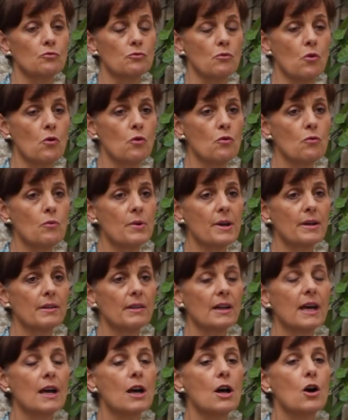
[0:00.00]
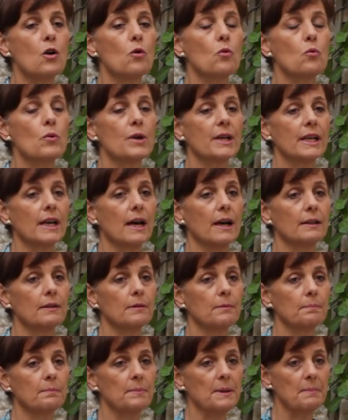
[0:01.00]
wrong with, we
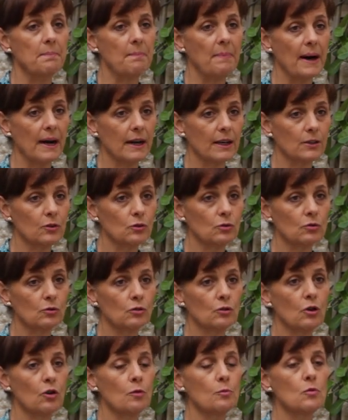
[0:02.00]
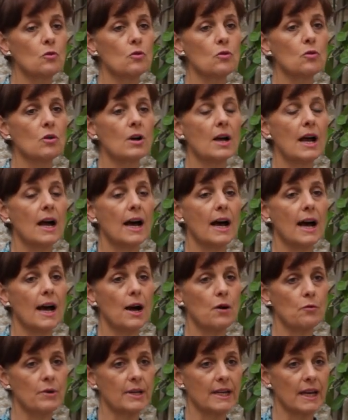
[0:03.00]
can be back to normal
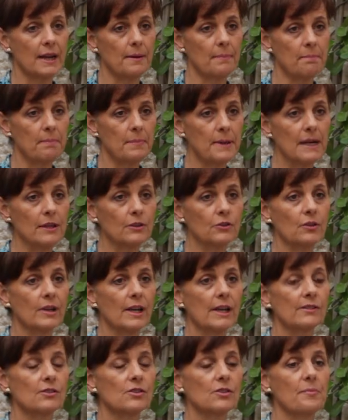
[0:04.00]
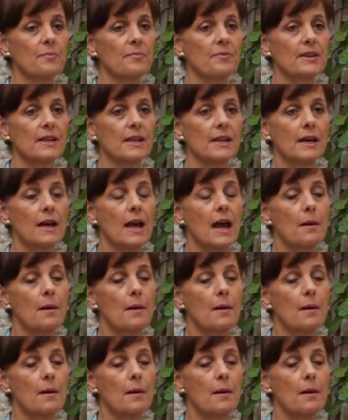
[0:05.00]
and we can build again something.